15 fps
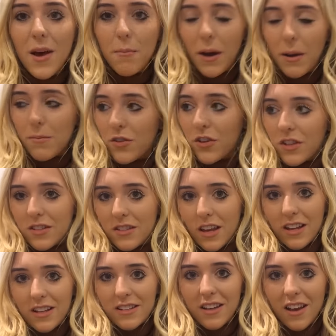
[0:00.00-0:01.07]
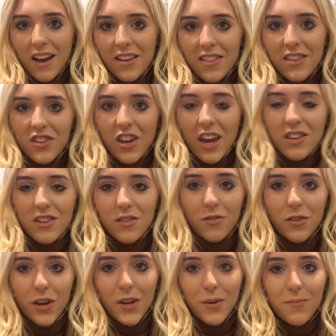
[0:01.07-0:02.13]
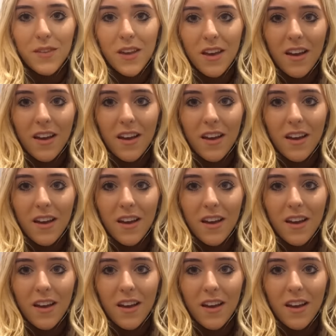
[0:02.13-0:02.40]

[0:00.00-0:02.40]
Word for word: but I'm just inside the changing room,